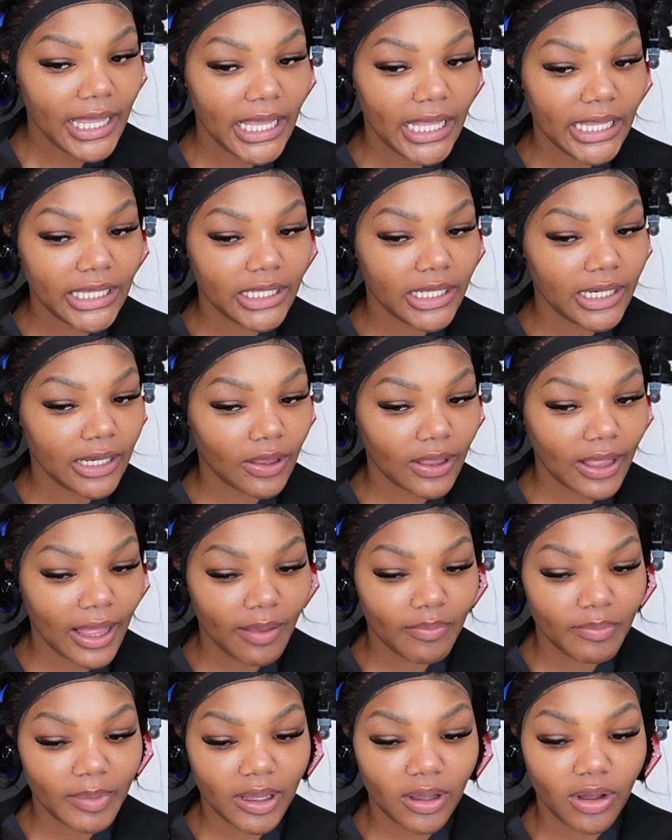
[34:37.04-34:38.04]
and then I'll
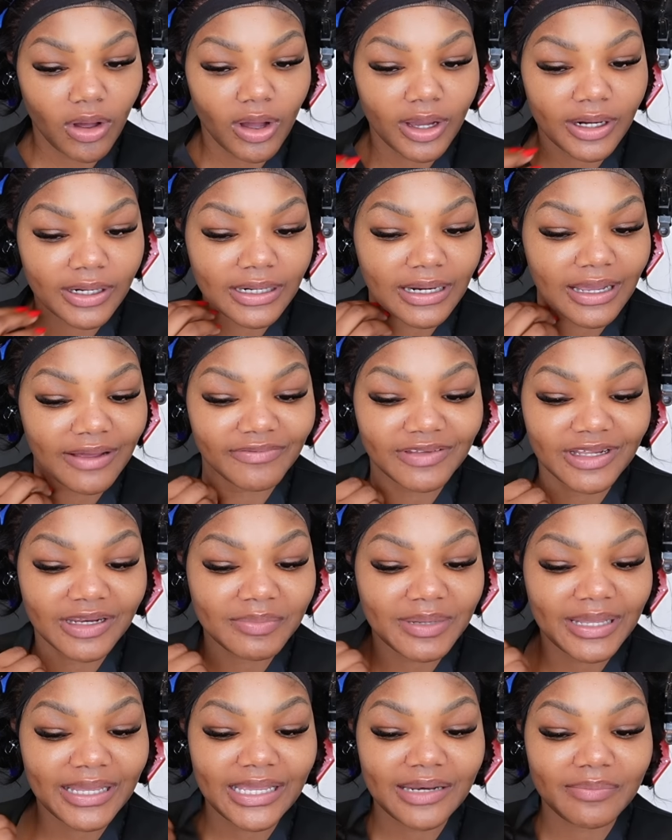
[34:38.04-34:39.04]
come back on. I've done
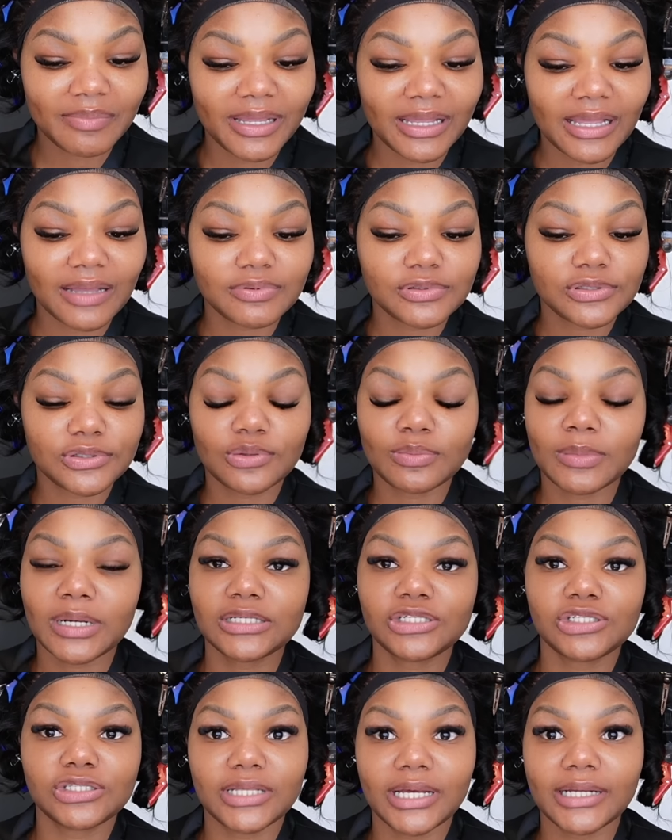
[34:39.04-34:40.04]
my hair and makeup so
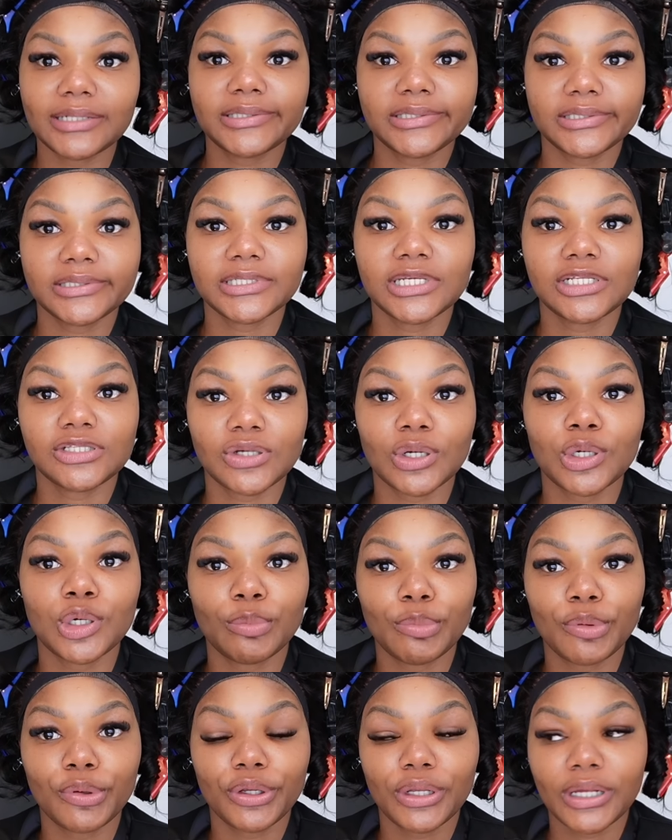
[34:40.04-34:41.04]
much that it's gonna
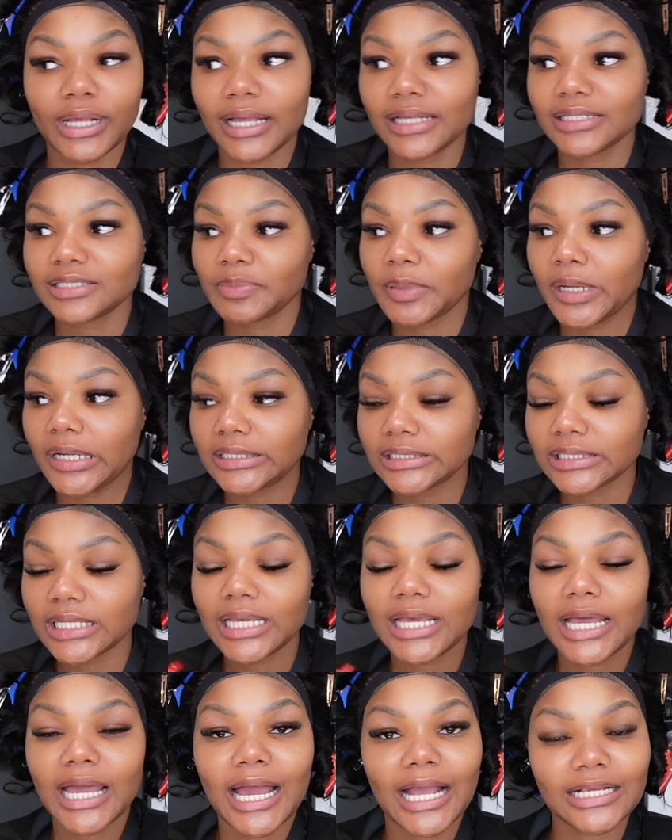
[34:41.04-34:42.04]
bore you guys, but
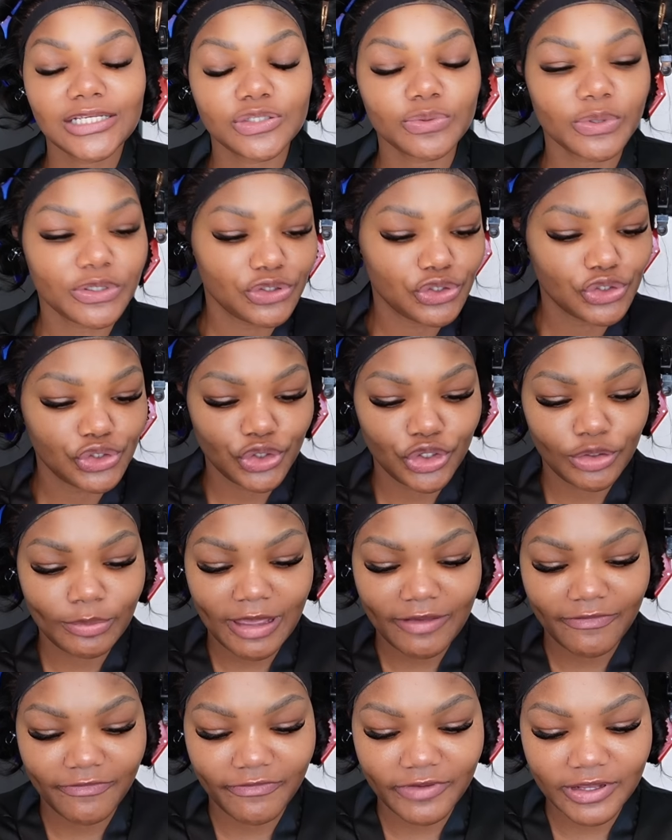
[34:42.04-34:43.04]
I just wanted to show you
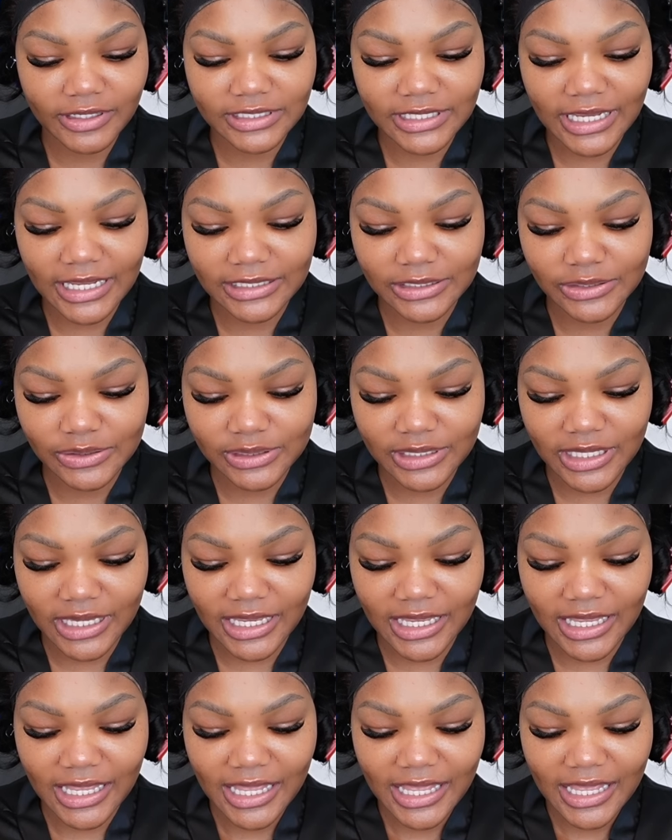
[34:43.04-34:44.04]
my fit and to
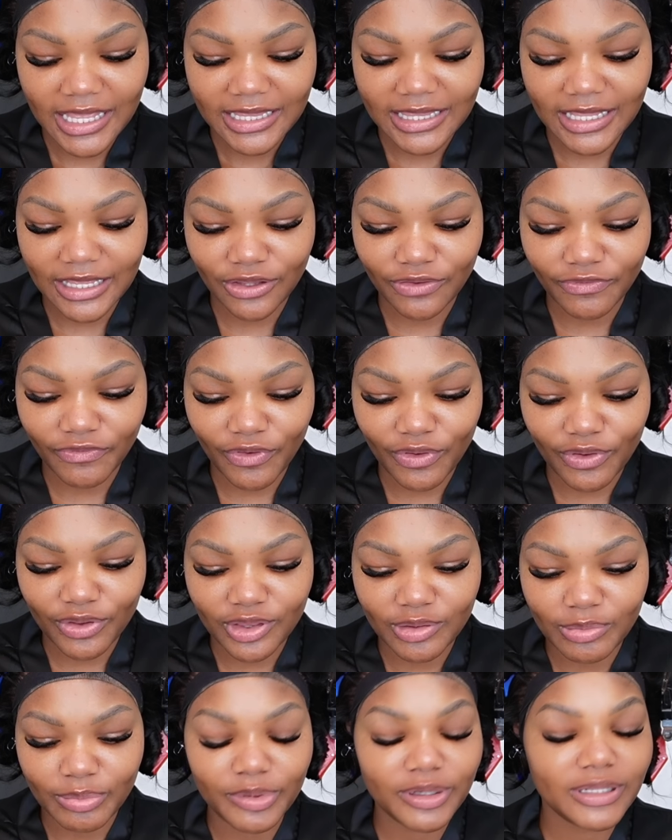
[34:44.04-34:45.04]
say thank you for all
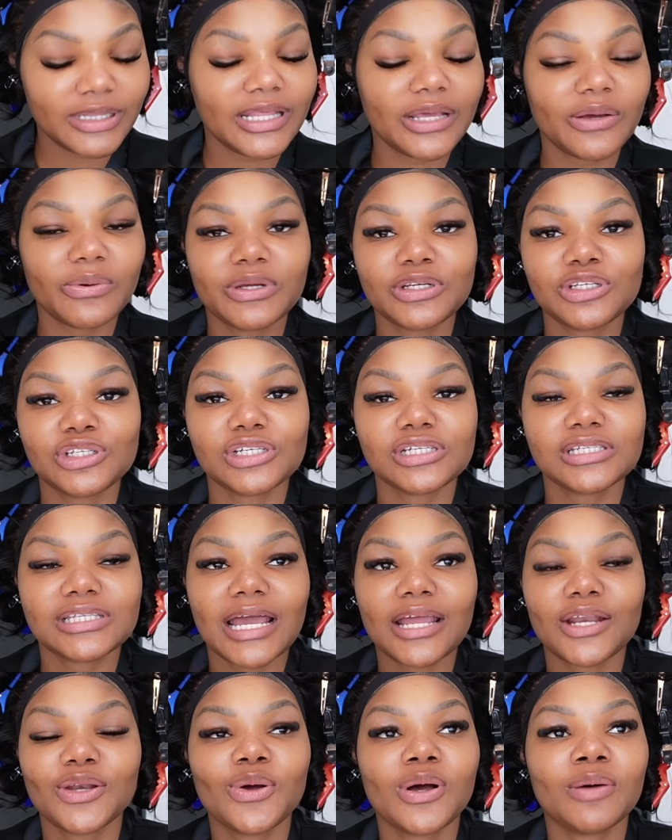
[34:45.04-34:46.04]
the birthday wishes.
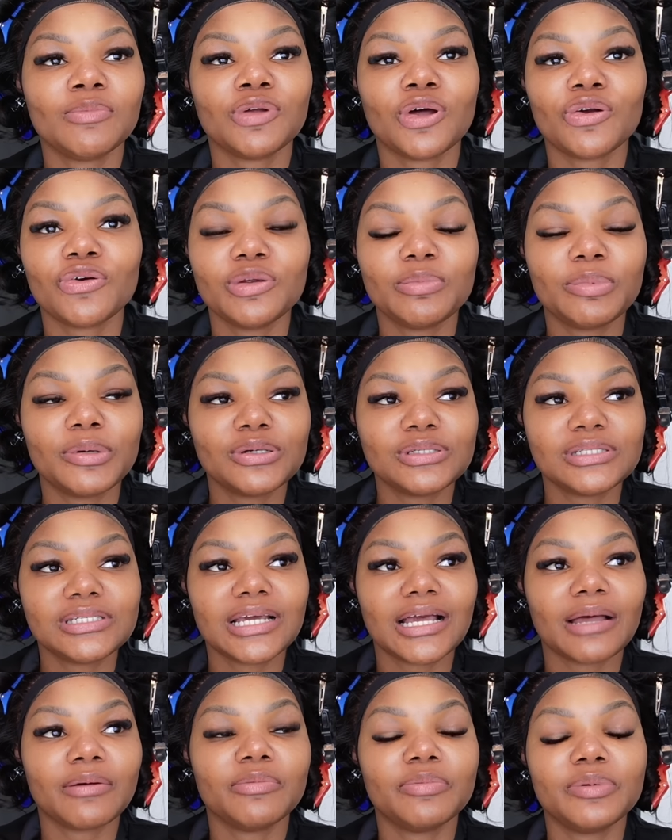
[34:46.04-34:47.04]
I know I'm not
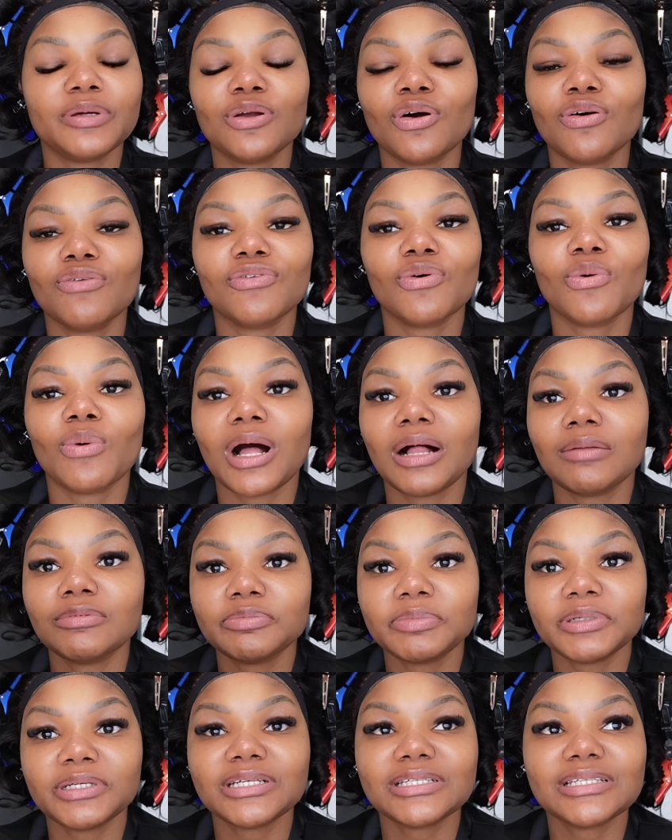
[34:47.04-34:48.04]
reposting, I'm a bit
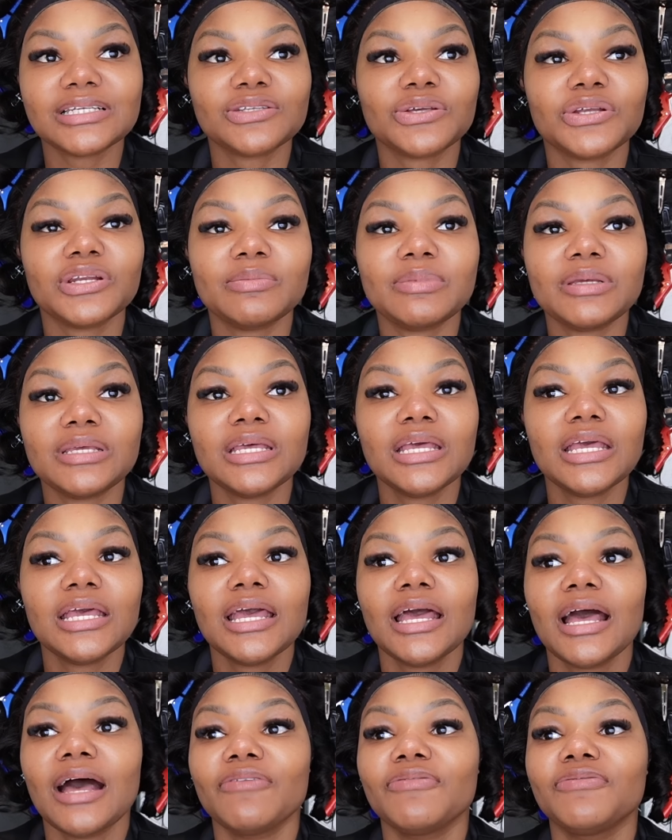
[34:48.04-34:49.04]
overwhelmed because there's gonna be
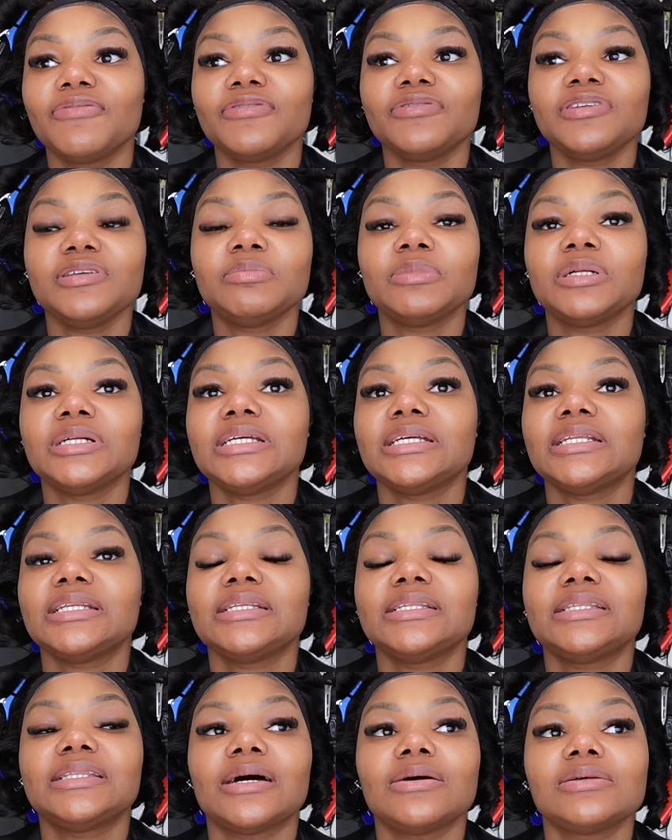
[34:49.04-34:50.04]
50
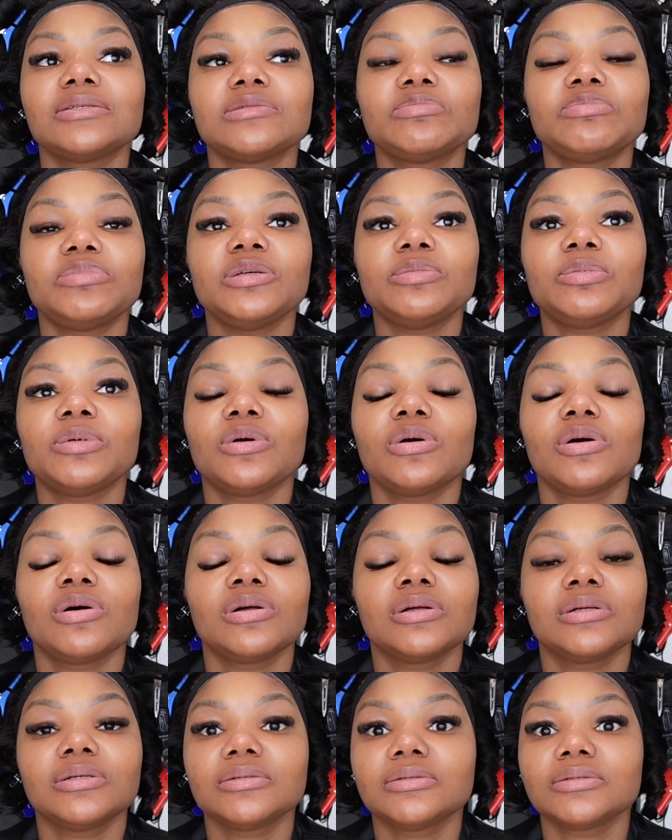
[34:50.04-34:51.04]
million thousand
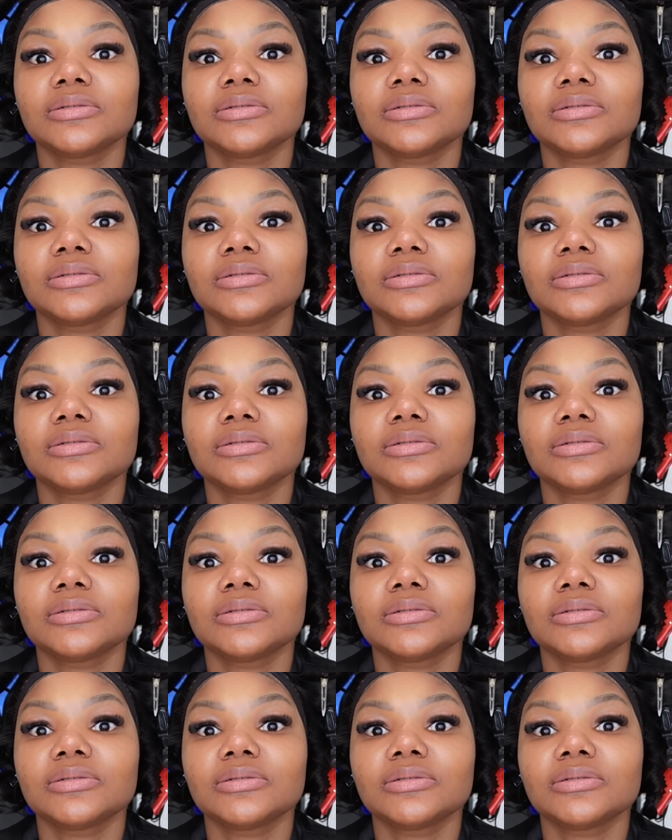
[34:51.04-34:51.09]
people